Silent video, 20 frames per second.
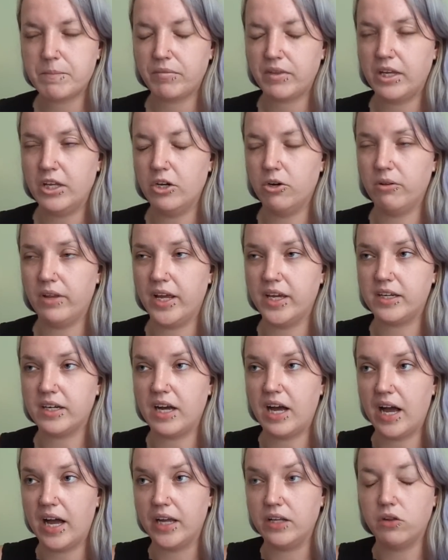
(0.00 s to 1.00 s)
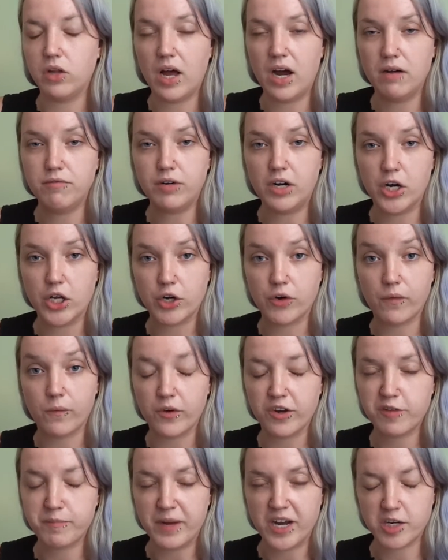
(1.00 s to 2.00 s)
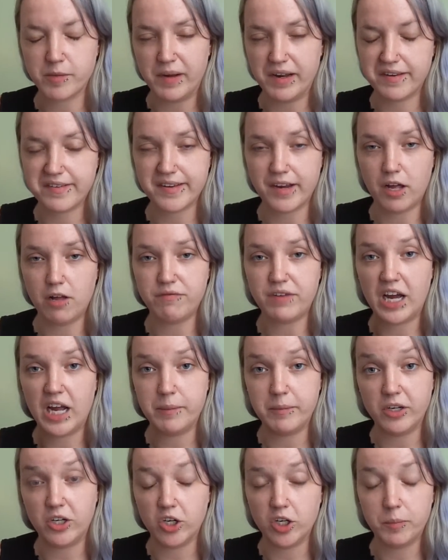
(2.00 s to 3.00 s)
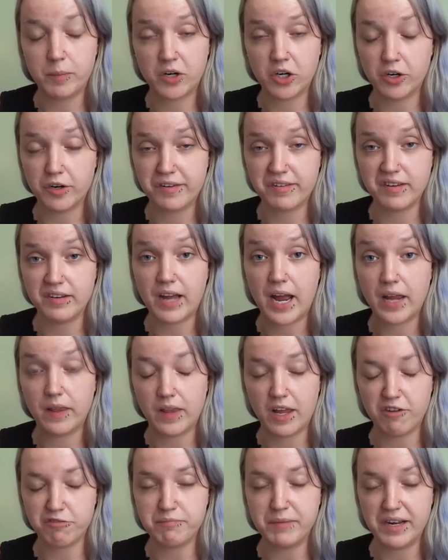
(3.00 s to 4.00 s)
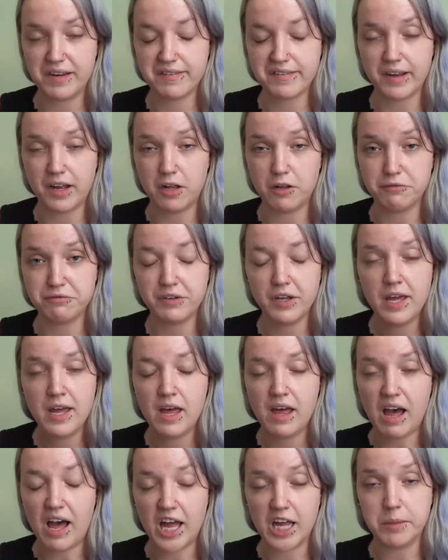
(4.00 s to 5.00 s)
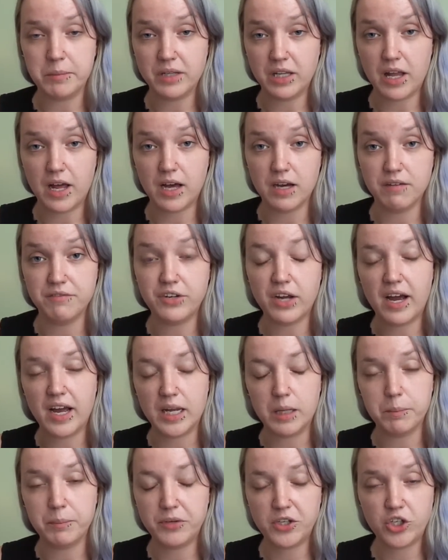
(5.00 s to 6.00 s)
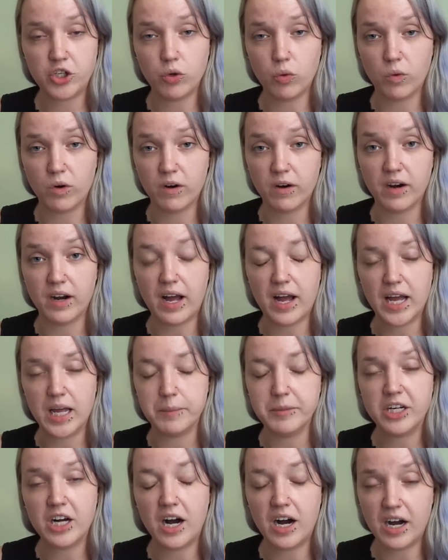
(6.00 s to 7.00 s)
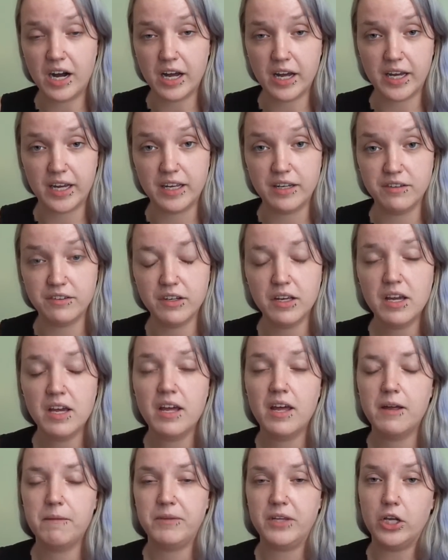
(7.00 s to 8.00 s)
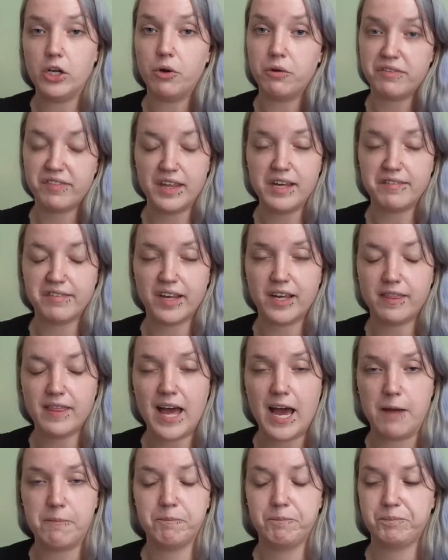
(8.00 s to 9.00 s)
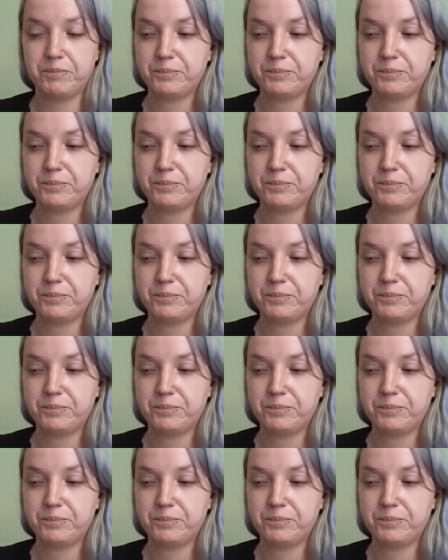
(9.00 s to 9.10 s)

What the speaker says: you know, like, I love, honor, and respect myself. I am a good person. I love myself. I am loved. I am pure. I am kind. You know, things like that.